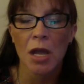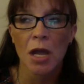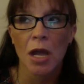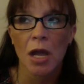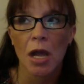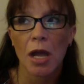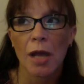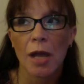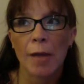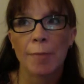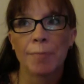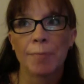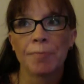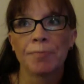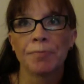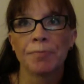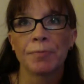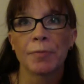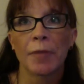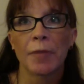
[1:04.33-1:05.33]

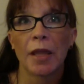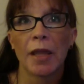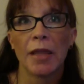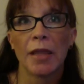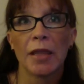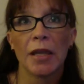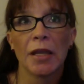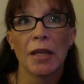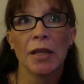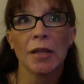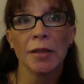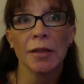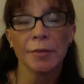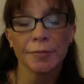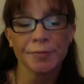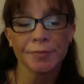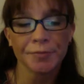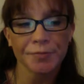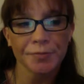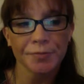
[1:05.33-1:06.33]
And then
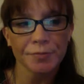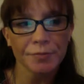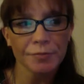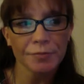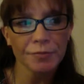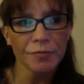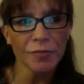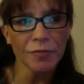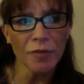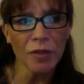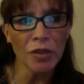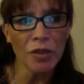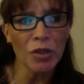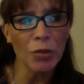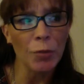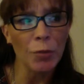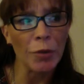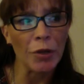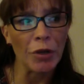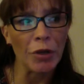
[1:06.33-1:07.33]

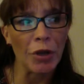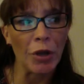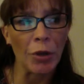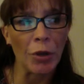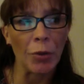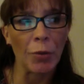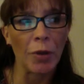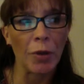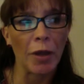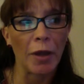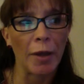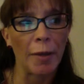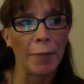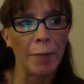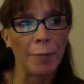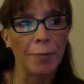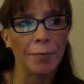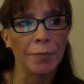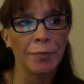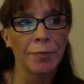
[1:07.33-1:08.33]
you want to know,
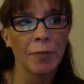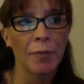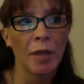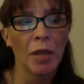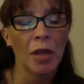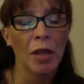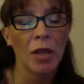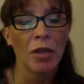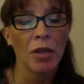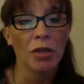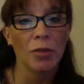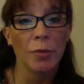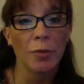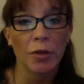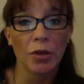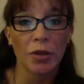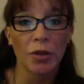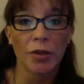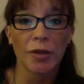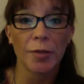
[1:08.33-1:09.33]
you want to
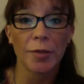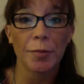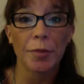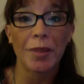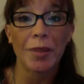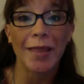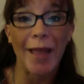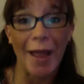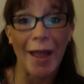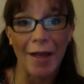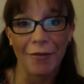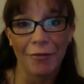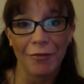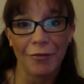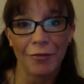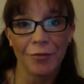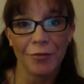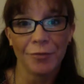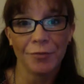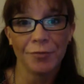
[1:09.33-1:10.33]
look at the
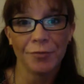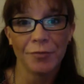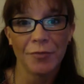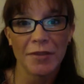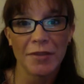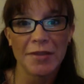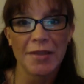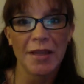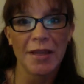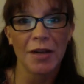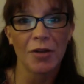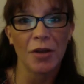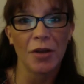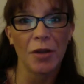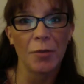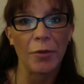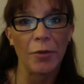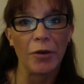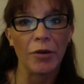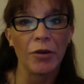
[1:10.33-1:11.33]
PLAF. Isn't that a
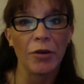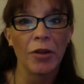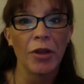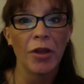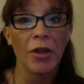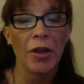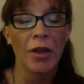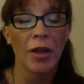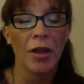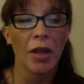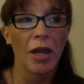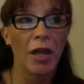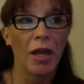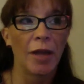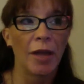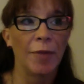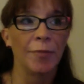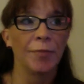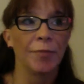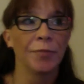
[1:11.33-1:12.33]
great word?
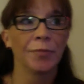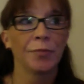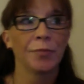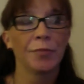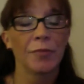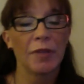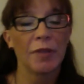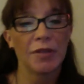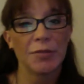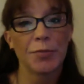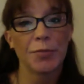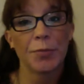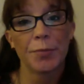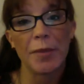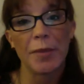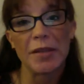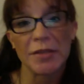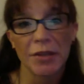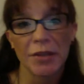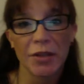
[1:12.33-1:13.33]
It's
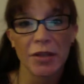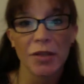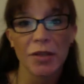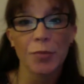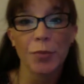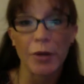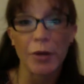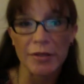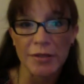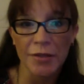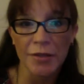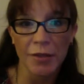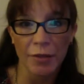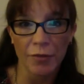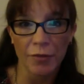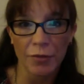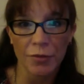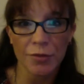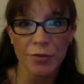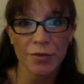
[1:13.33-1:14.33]
basically the present
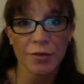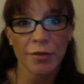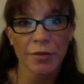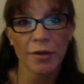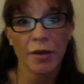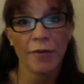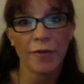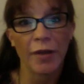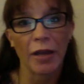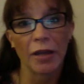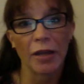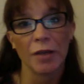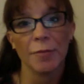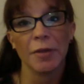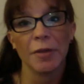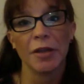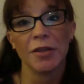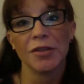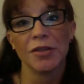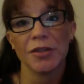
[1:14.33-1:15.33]
levels of
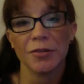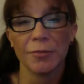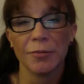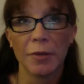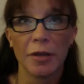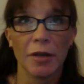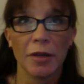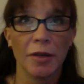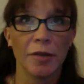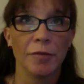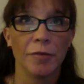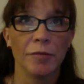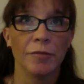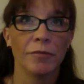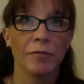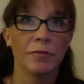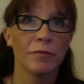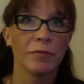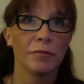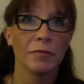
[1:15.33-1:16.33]
academic achievement and
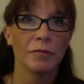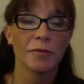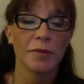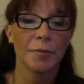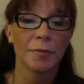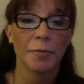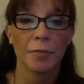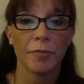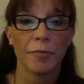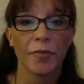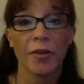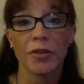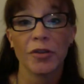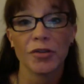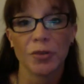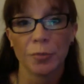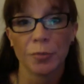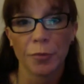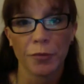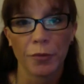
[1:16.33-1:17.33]
some
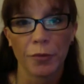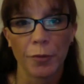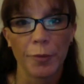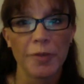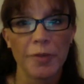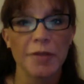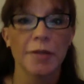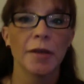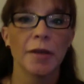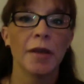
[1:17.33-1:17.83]
functional performance.